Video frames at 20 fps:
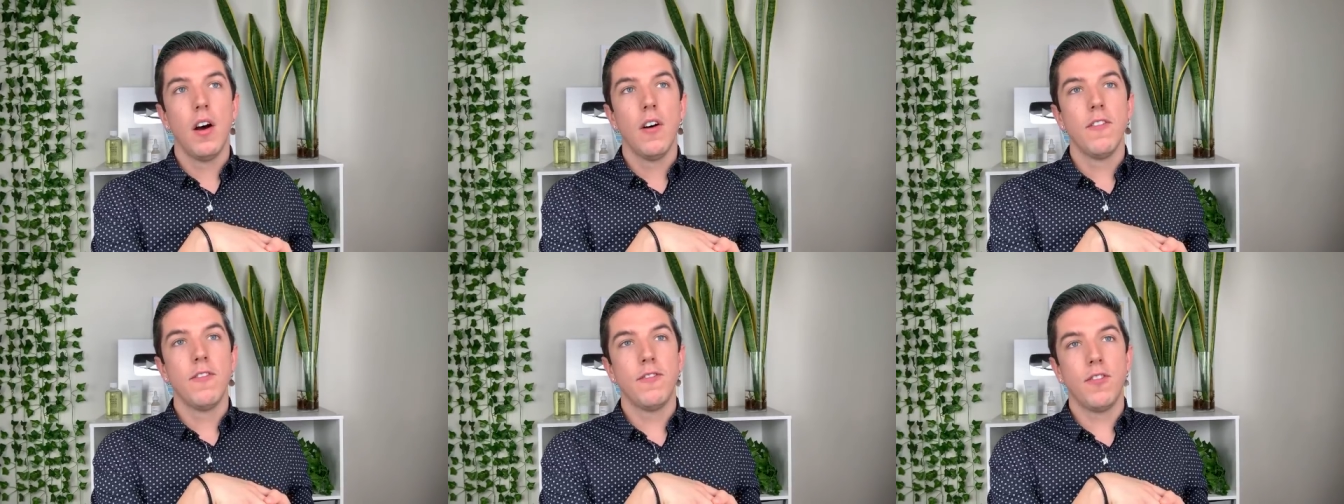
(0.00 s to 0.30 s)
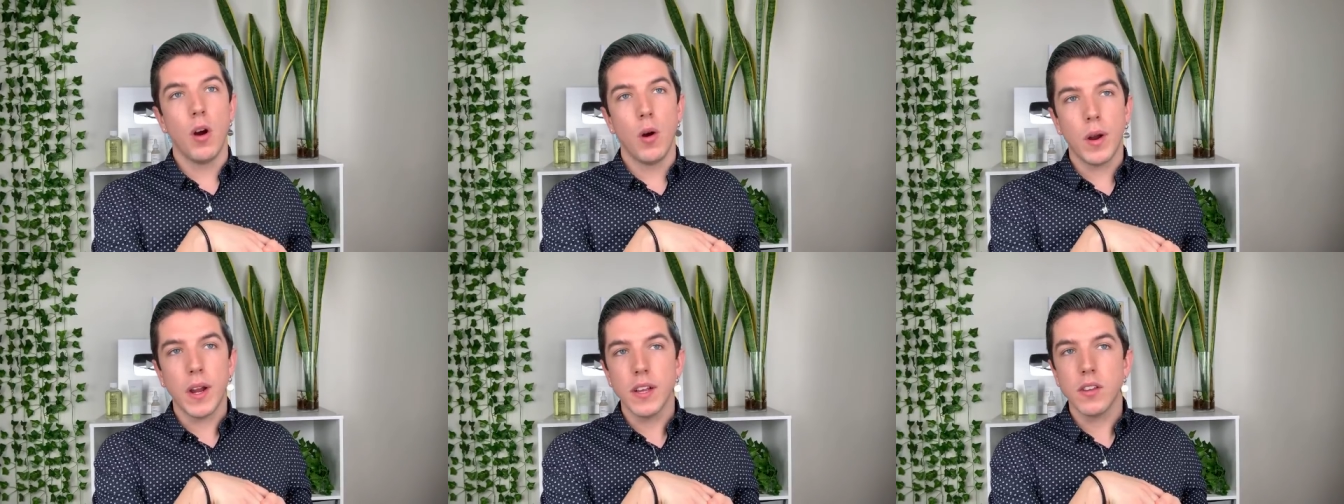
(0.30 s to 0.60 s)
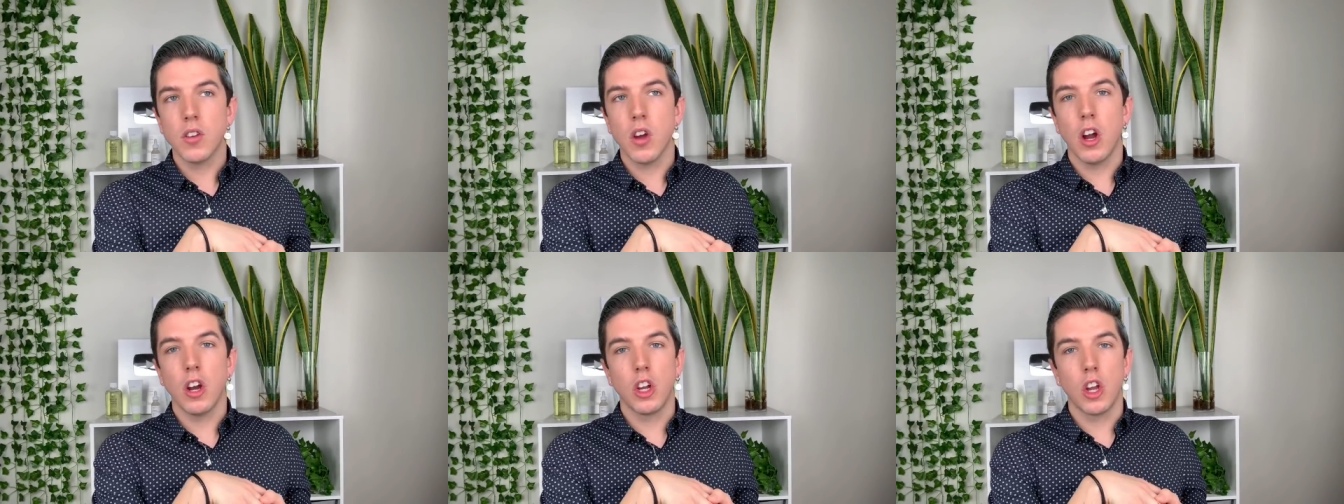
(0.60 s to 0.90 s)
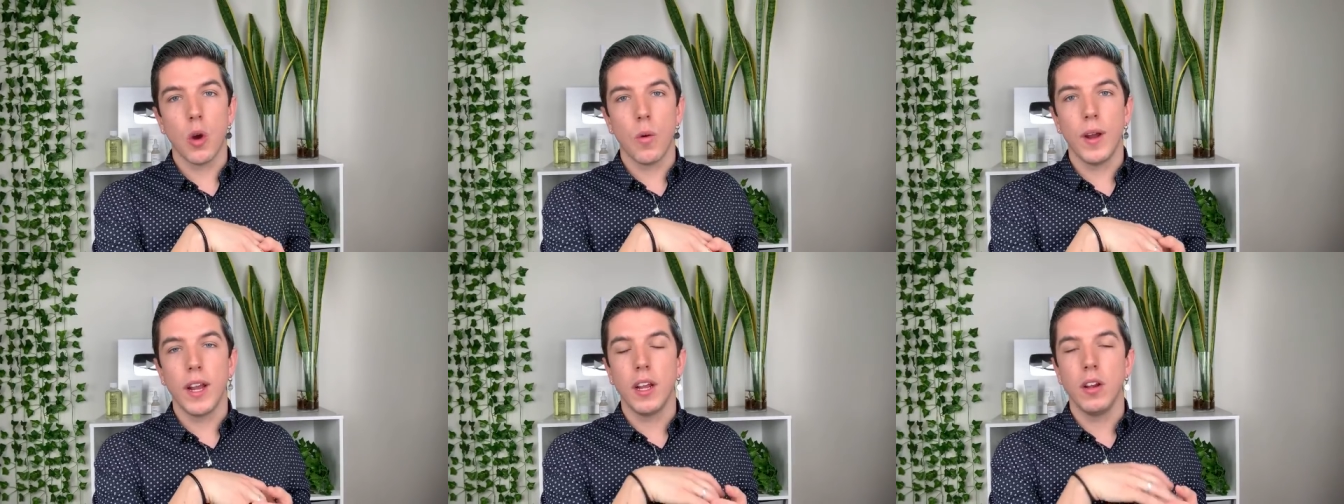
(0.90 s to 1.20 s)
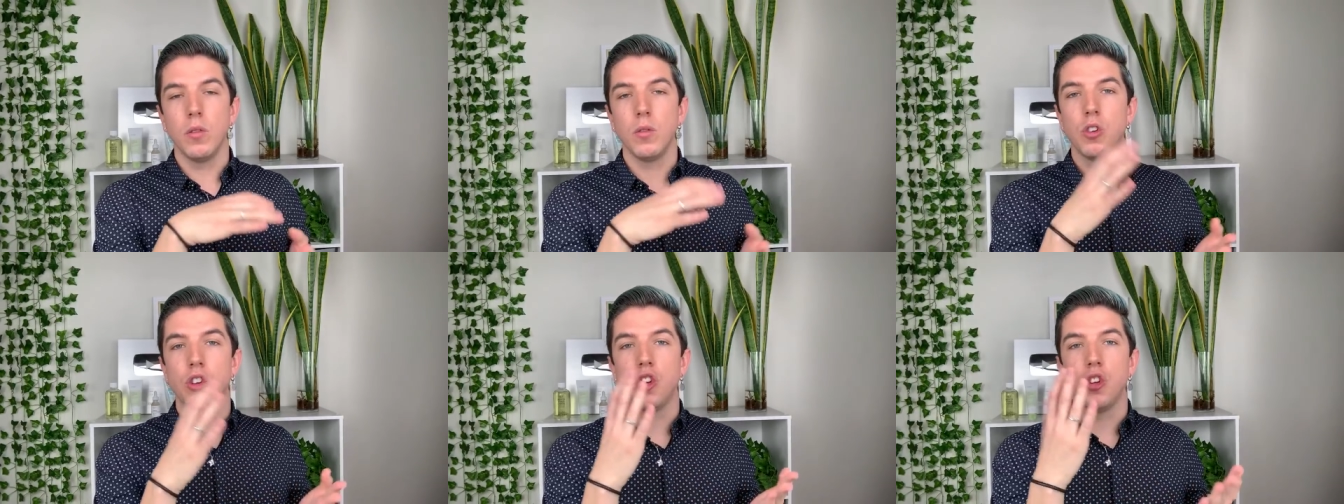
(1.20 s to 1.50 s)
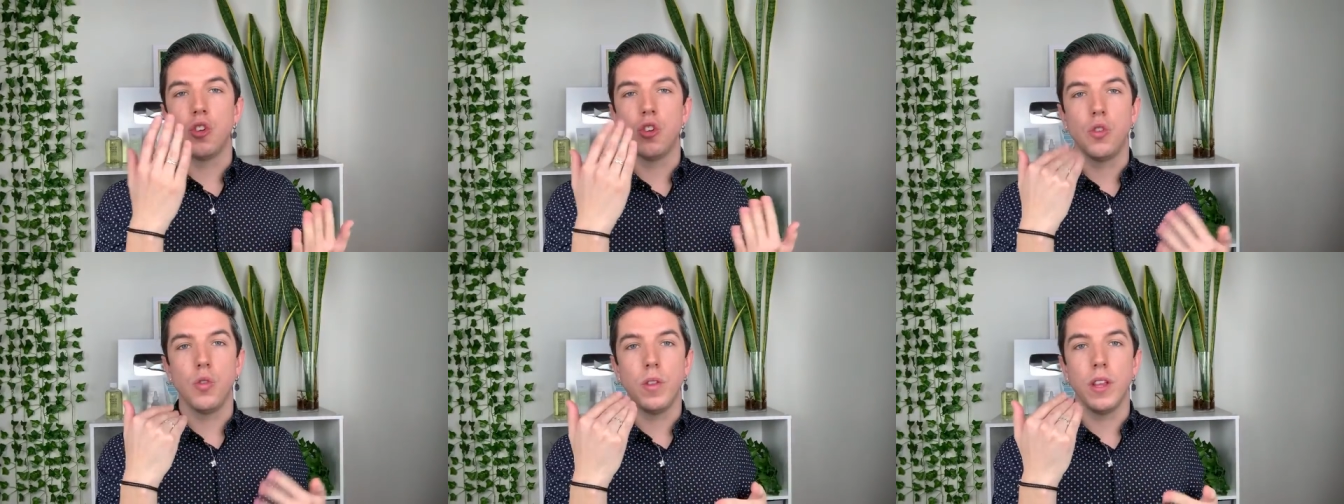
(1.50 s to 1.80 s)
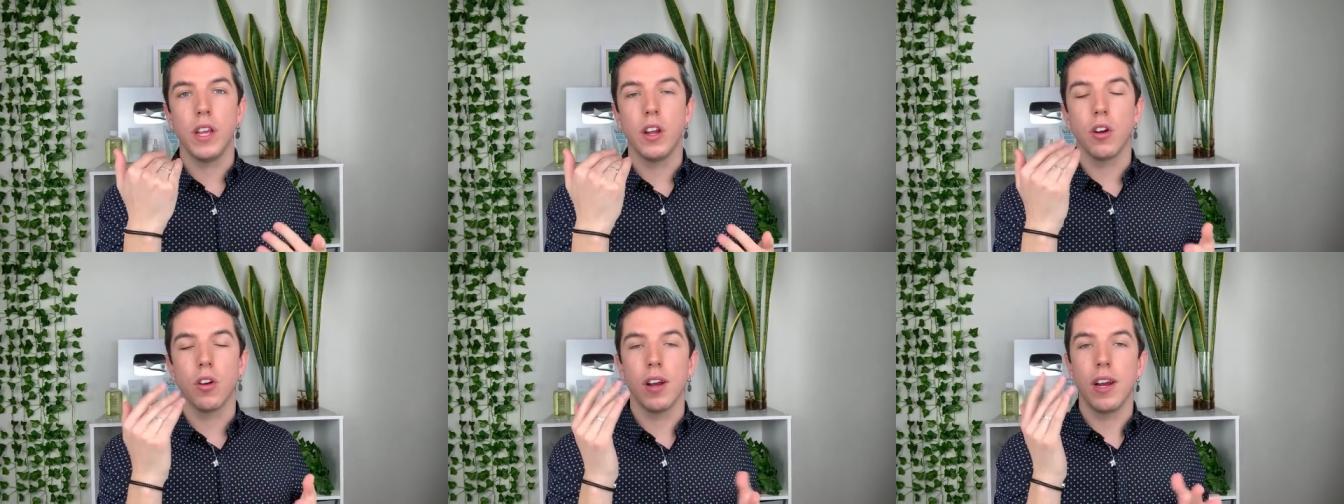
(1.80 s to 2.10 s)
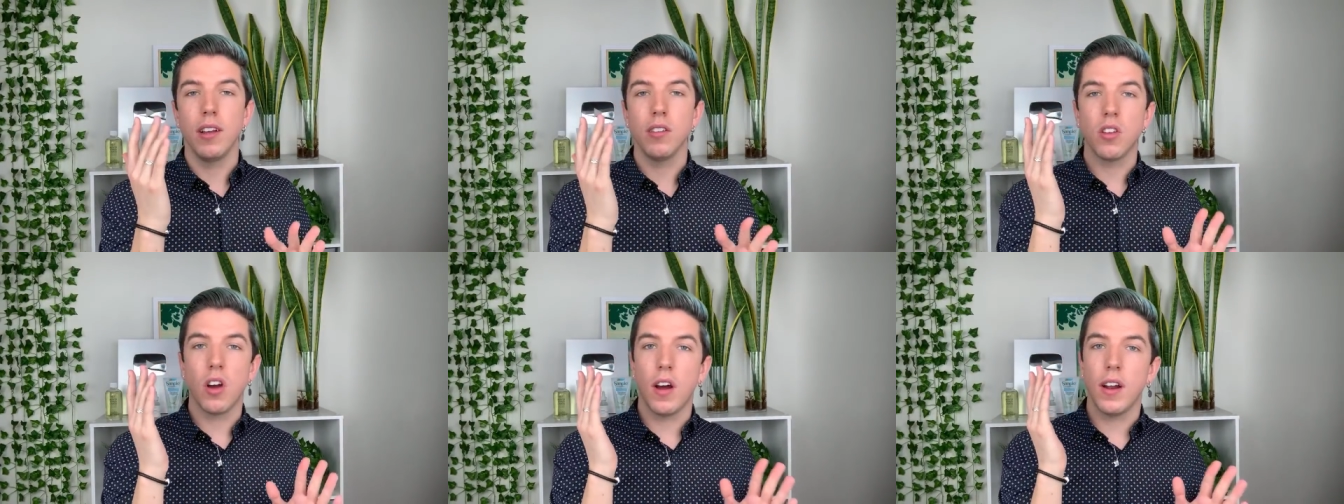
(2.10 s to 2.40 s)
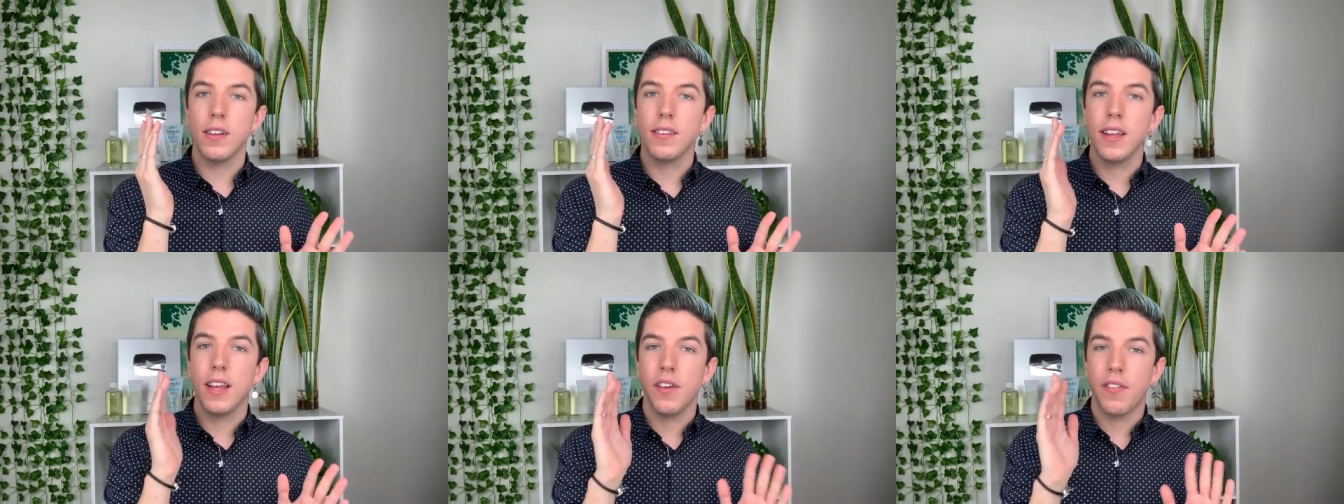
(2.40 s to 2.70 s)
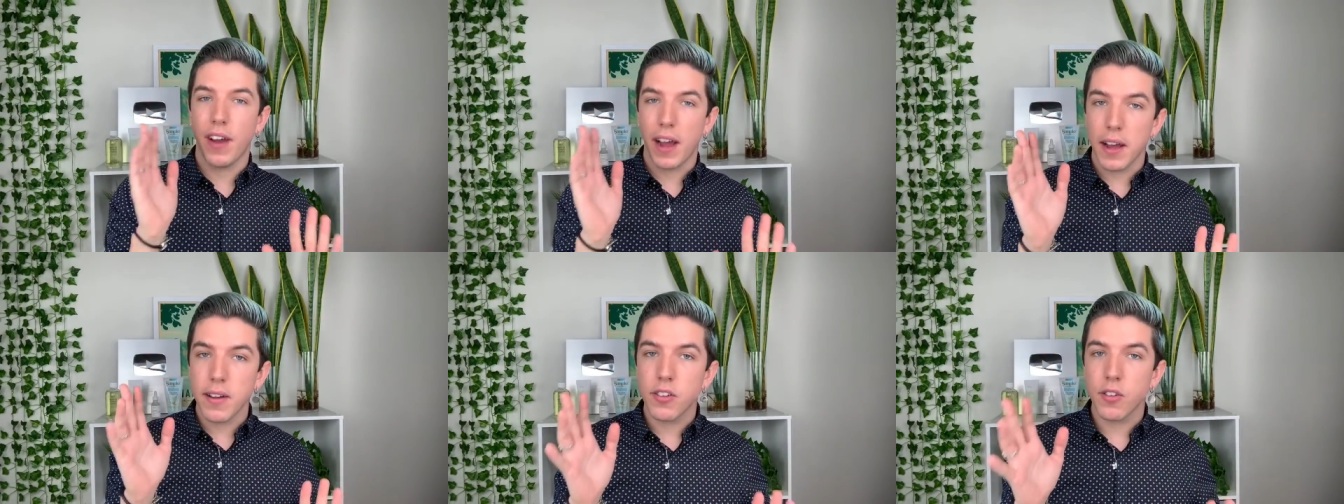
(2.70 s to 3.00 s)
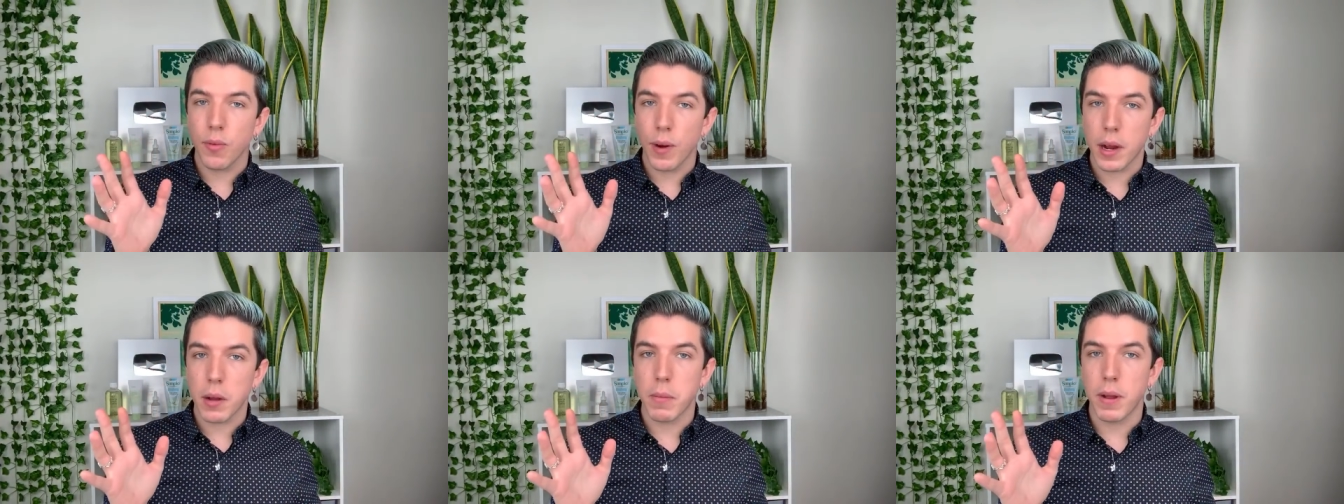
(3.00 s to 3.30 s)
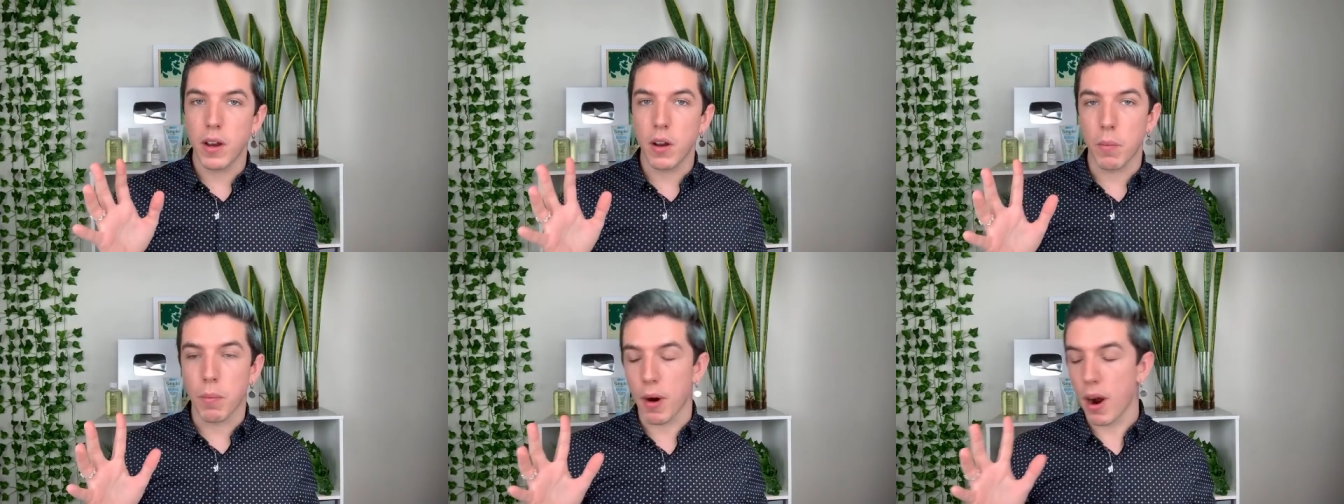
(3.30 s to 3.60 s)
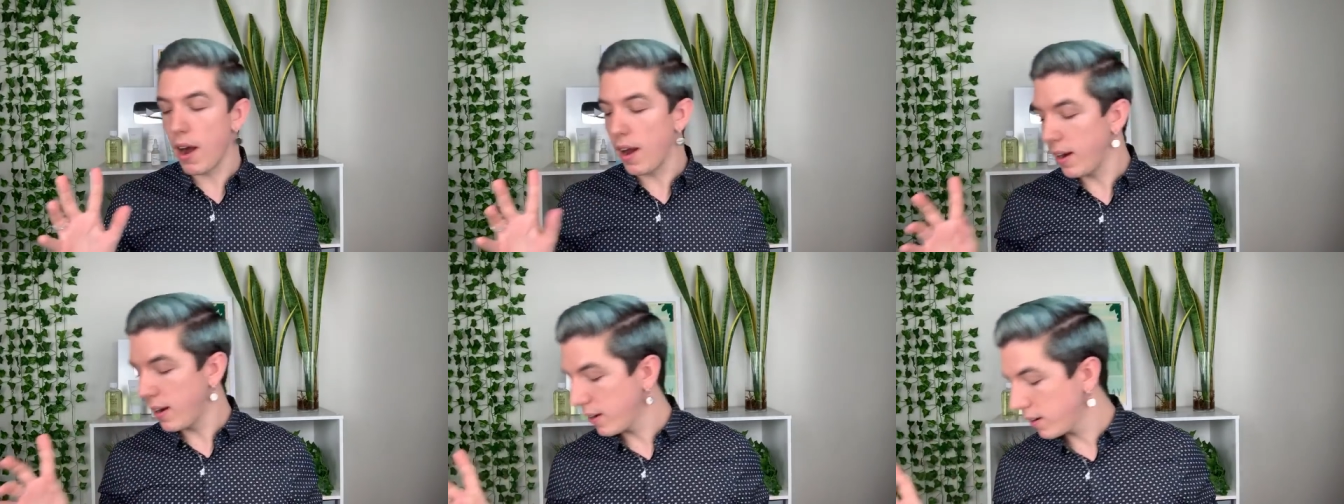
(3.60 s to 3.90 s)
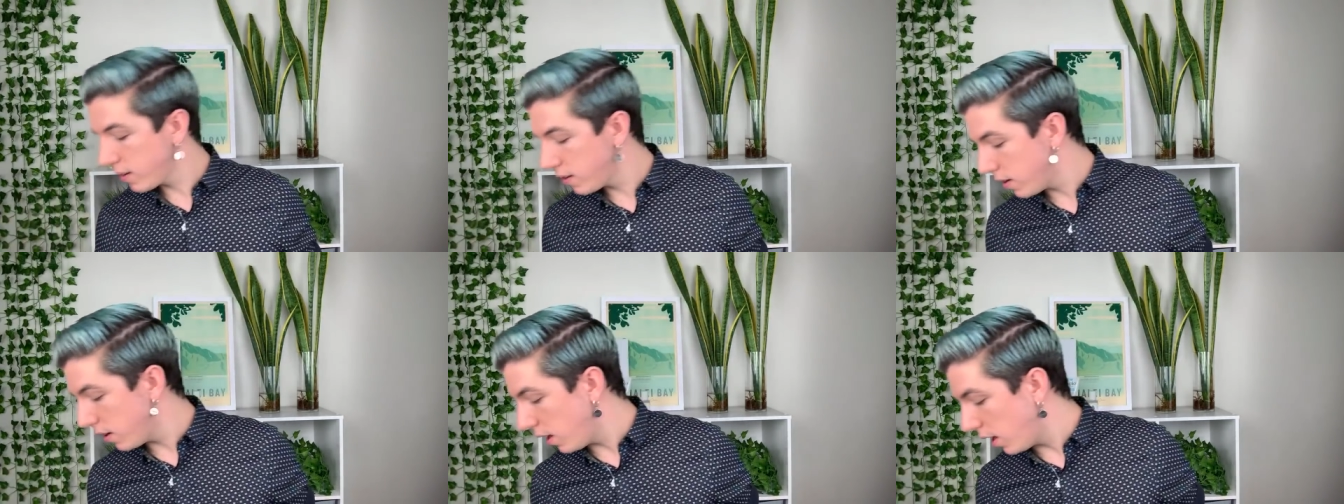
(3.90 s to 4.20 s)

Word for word: focus on going in with just soothing ingredients. Honestly, if I had to recommend a product,